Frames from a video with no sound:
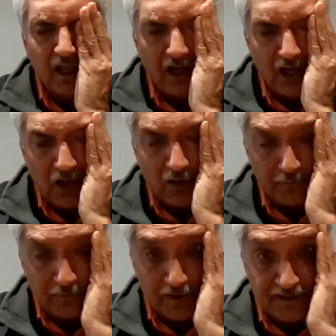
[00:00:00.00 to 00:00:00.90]
uh, of
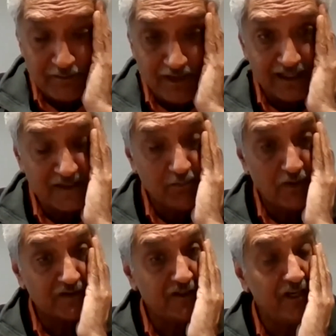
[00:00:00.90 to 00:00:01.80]
uh, tibialis
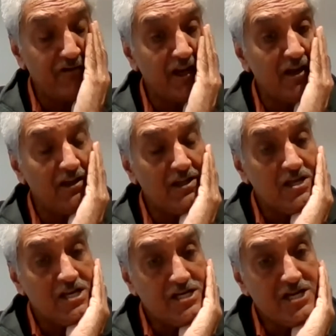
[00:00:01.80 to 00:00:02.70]
posterior
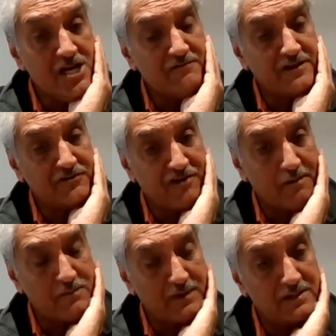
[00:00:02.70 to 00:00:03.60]
nerve
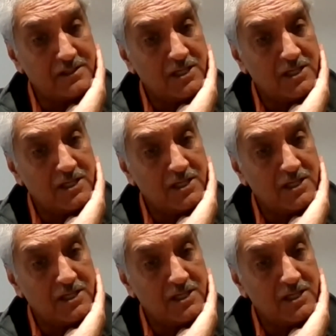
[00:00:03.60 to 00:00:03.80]
entrapment